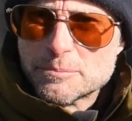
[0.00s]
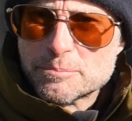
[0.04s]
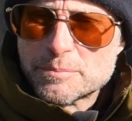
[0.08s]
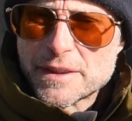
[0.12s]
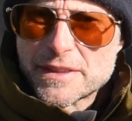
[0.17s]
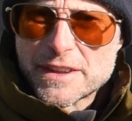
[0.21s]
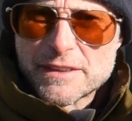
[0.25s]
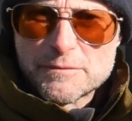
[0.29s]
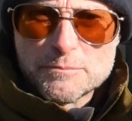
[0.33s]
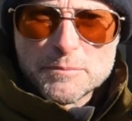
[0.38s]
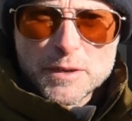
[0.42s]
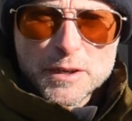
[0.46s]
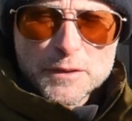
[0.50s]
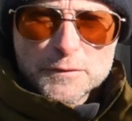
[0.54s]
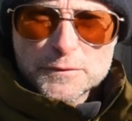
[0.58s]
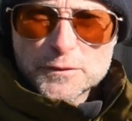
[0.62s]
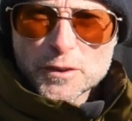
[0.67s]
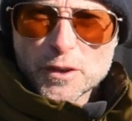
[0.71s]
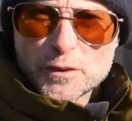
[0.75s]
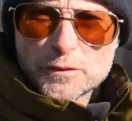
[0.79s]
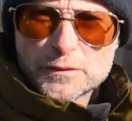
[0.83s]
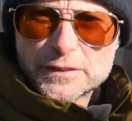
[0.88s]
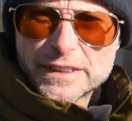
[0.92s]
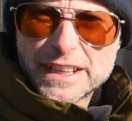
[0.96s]
But they've moved
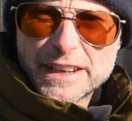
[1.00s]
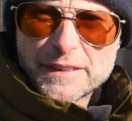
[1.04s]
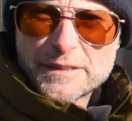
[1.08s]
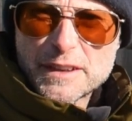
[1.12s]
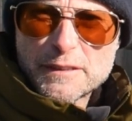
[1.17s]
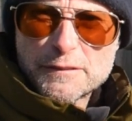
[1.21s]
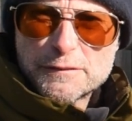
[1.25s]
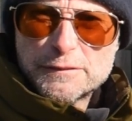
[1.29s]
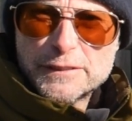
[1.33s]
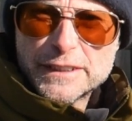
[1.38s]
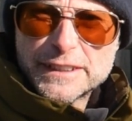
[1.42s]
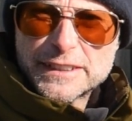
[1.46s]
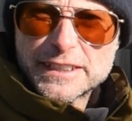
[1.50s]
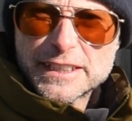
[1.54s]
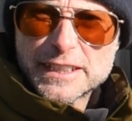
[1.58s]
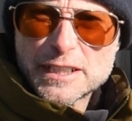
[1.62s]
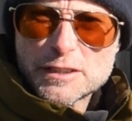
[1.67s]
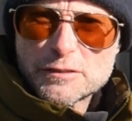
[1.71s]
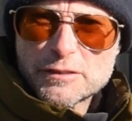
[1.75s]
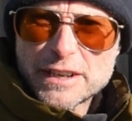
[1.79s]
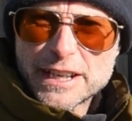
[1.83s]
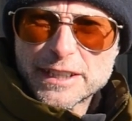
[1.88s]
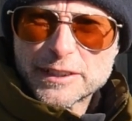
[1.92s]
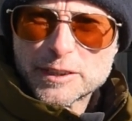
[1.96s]
off now and they're flitting
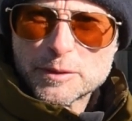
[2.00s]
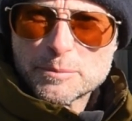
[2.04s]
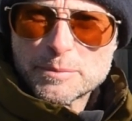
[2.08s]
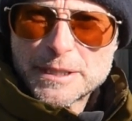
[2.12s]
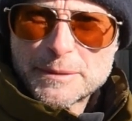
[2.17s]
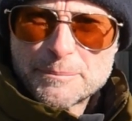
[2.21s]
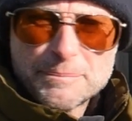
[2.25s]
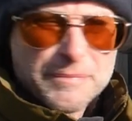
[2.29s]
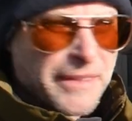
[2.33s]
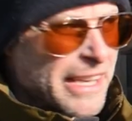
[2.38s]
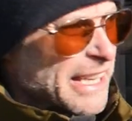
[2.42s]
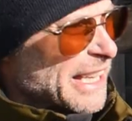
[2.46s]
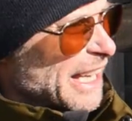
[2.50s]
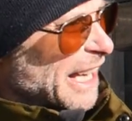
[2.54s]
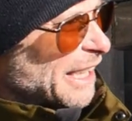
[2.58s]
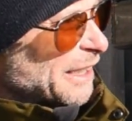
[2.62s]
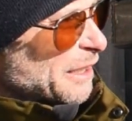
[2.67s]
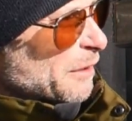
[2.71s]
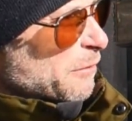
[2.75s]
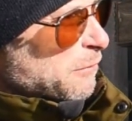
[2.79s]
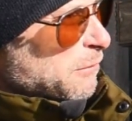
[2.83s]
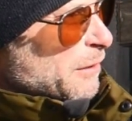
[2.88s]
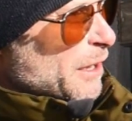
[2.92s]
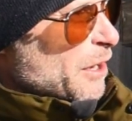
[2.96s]
around a bit, and
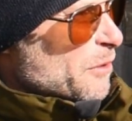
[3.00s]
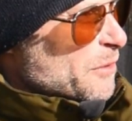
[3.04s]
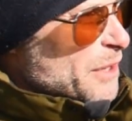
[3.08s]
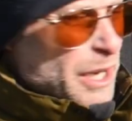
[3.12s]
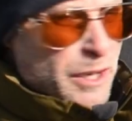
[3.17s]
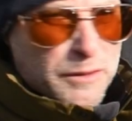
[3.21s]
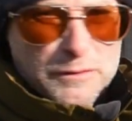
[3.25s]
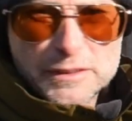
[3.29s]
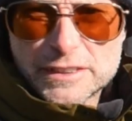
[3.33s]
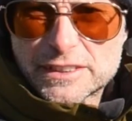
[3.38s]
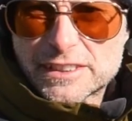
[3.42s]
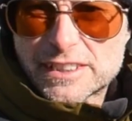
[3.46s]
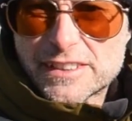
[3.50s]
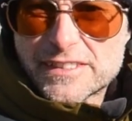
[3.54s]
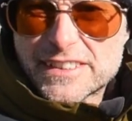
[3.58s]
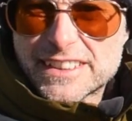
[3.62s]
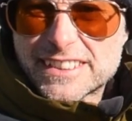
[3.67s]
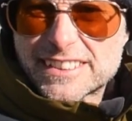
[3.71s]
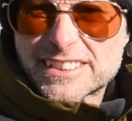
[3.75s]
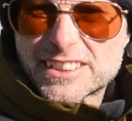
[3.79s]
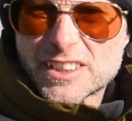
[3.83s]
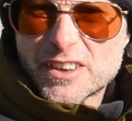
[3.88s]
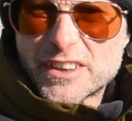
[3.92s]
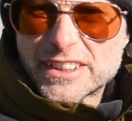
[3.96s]
they've flown over to
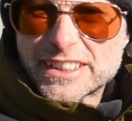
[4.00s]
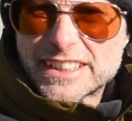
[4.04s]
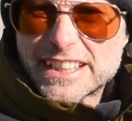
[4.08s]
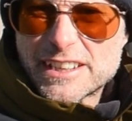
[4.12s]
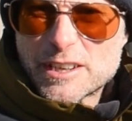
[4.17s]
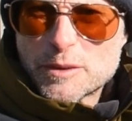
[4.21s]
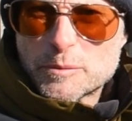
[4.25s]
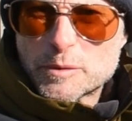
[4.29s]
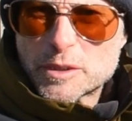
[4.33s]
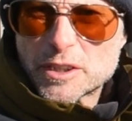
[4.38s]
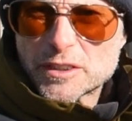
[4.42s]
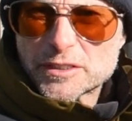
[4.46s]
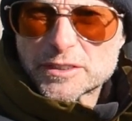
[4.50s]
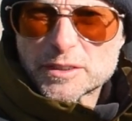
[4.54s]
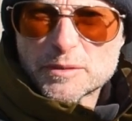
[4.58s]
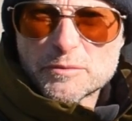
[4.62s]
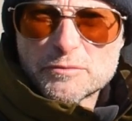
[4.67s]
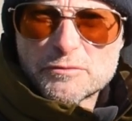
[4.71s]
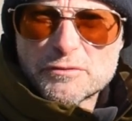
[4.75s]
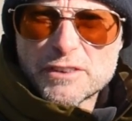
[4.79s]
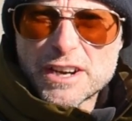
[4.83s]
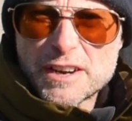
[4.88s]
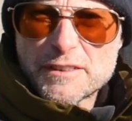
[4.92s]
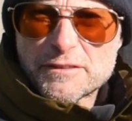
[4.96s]
this side here, and we've got
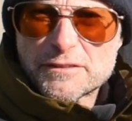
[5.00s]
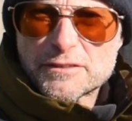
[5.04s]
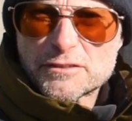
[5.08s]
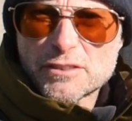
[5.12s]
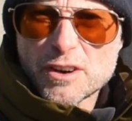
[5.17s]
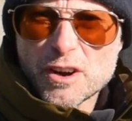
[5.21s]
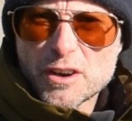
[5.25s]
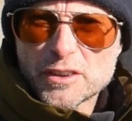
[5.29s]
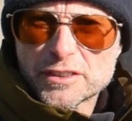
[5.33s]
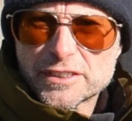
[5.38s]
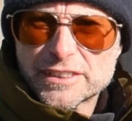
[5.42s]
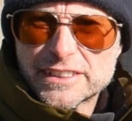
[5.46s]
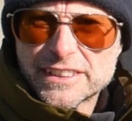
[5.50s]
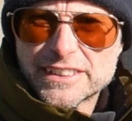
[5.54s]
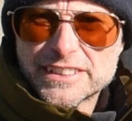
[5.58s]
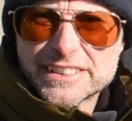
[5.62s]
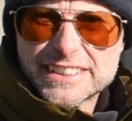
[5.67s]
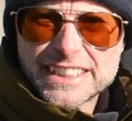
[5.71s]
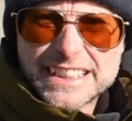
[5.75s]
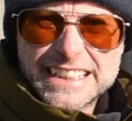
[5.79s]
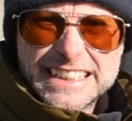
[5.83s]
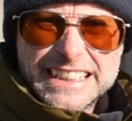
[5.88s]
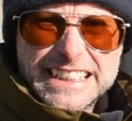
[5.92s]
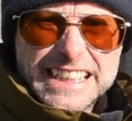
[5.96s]
some rough
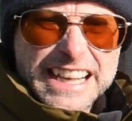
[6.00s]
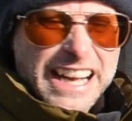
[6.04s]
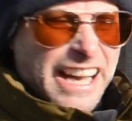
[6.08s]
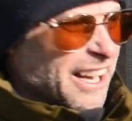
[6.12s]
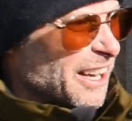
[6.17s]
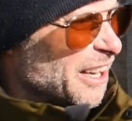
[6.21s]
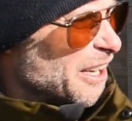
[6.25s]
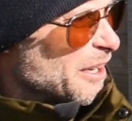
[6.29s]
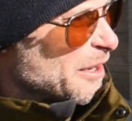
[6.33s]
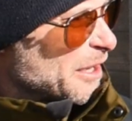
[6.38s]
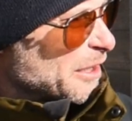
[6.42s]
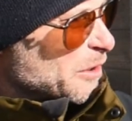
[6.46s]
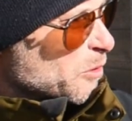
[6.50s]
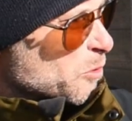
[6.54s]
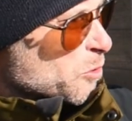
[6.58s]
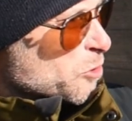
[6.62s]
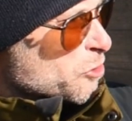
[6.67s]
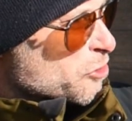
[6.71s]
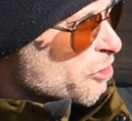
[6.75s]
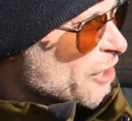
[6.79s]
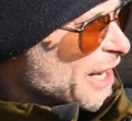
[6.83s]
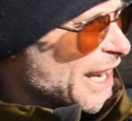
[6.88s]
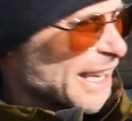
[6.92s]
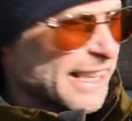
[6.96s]
grassland, a little
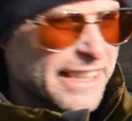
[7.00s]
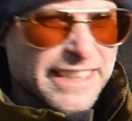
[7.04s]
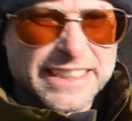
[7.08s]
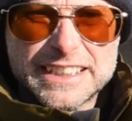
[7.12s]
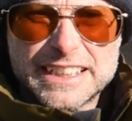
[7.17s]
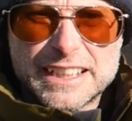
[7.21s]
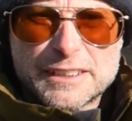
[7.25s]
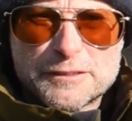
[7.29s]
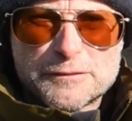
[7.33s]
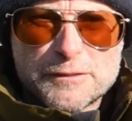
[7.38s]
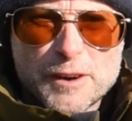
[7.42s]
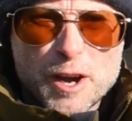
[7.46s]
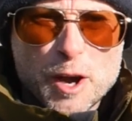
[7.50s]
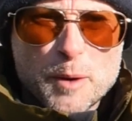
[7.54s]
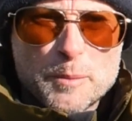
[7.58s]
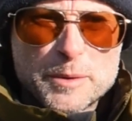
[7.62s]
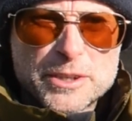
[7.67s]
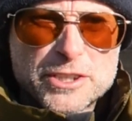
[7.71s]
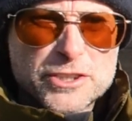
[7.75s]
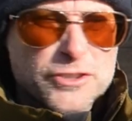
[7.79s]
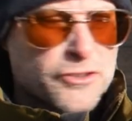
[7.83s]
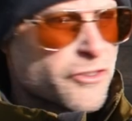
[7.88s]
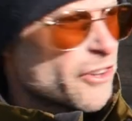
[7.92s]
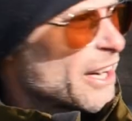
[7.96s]
track,
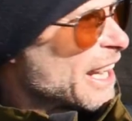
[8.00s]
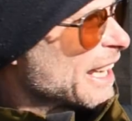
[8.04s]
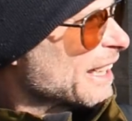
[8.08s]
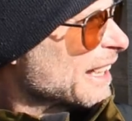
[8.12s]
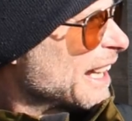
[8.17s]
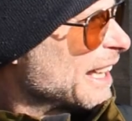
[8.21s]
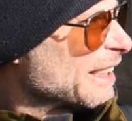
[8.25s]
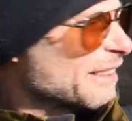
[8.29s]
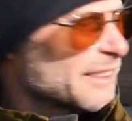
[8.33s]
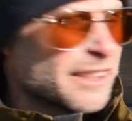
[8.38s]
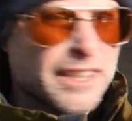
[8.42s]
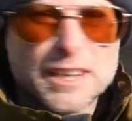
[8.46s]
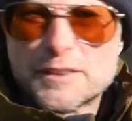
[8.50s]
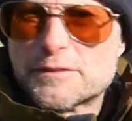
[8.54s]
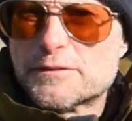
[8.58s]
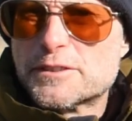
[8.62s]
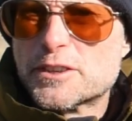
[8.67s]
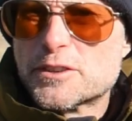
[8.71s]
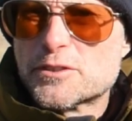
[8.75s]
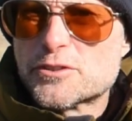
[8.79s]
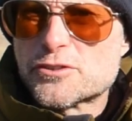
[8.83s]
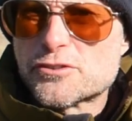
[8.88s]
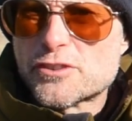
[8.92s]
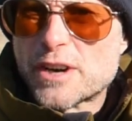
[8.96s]
farmer's track, and a
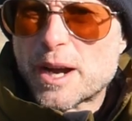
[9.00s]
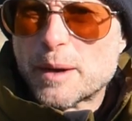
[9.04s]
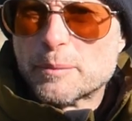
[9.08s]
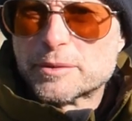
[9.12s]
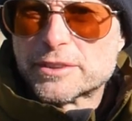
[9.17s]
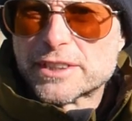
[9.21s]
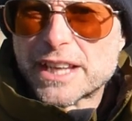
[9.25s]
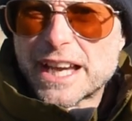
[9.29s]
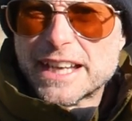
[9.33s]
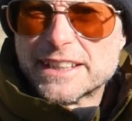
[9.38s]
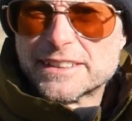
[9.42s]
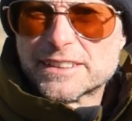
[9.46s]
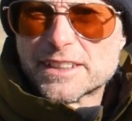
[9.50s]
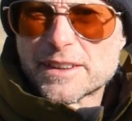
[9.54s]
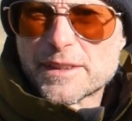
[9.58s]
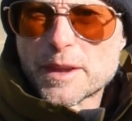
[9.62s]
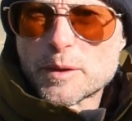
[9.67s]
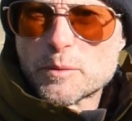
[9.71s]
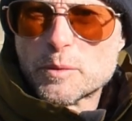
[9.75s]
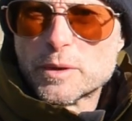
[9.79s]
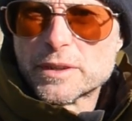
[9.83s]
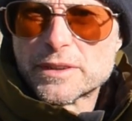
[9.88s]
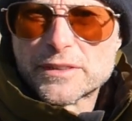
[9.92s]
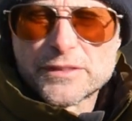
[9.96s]
few shrubs, and
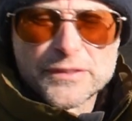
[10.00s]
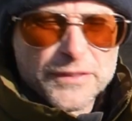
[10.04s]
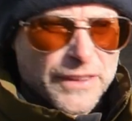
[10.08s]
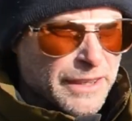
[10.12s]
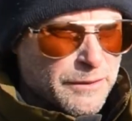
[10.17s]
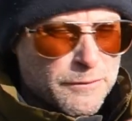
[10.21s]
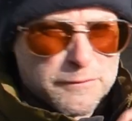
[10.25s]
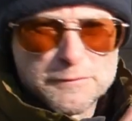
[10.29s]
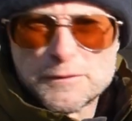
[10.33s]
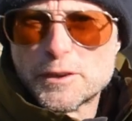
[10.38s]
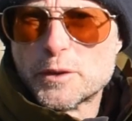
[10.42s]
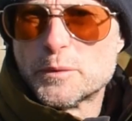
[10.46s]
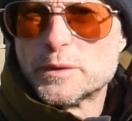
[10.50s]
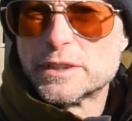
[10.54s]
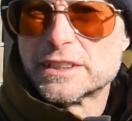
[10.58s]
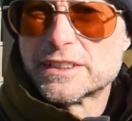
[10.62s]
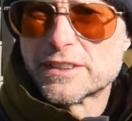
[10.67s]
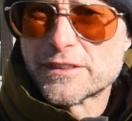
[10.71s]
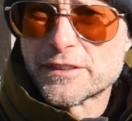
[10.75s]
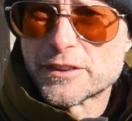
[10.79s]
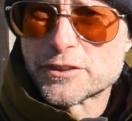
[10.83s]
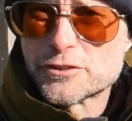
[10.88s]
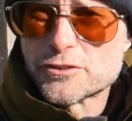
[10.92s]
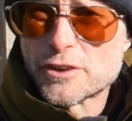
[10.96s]
they flew
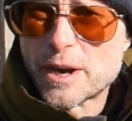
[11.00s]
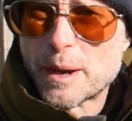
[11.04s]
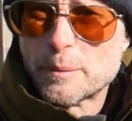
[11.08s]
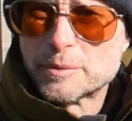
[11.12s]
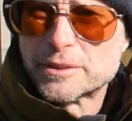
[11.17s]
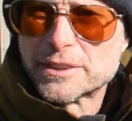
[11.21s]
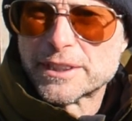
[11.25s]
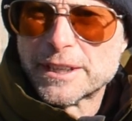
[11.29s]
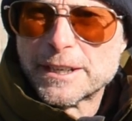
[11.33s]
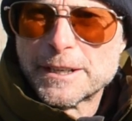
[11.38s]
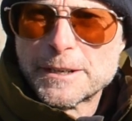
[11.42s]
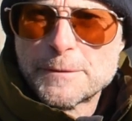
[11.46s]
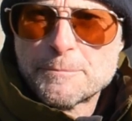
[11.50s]
into the shrubs.